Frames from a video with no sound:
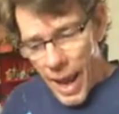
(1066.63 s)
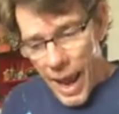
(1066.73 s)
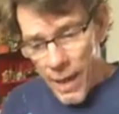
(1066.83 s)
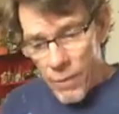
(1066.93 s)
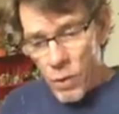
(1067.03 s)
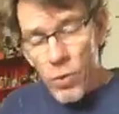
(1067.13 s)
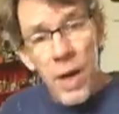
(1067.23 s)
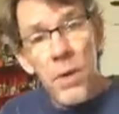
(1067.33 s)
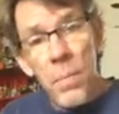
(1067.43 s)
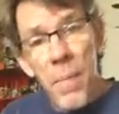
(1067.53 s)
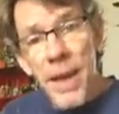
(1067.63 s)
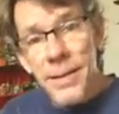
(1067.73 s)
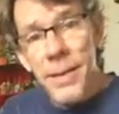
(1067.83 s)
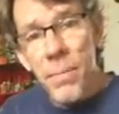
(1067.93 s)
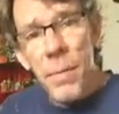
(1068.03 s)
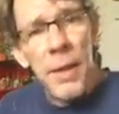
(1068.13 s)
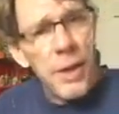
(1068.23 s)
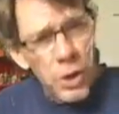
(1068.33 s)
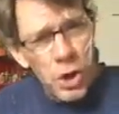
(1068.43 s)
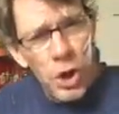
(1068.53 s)
And if you try to make something
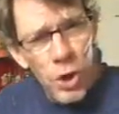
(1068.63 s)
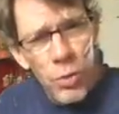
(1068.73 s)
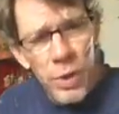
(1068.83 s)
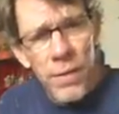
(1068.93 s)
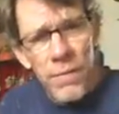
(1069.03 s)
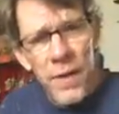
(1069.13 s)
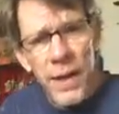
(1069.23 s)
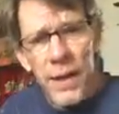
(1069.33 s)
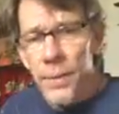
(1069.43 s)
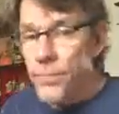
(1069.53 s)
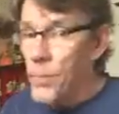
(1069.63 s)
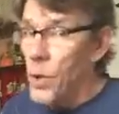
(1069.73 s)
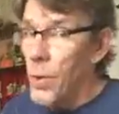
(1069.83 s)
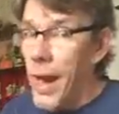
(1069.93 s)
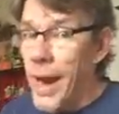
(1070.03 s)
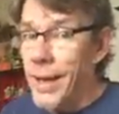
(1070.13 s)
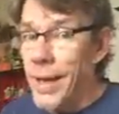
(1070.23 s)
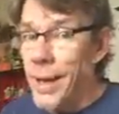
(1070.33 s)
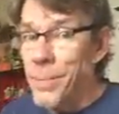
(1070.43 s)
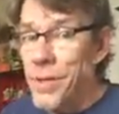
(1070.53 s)
that's cute and funny, you can't get
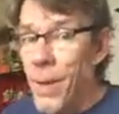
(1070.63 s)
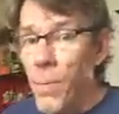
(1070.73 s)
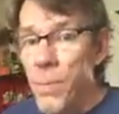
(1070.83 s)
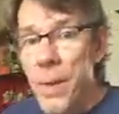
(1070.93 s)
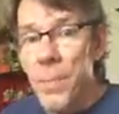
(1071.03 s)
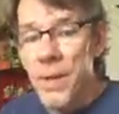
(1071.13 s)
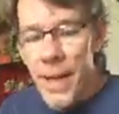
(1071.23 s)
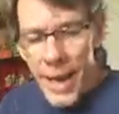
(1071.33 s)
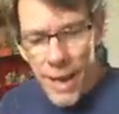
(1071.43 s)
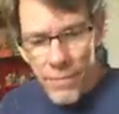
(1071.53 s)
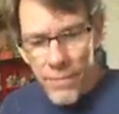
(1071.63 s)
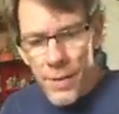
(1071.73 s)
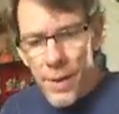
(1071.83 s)
upset when people laugh.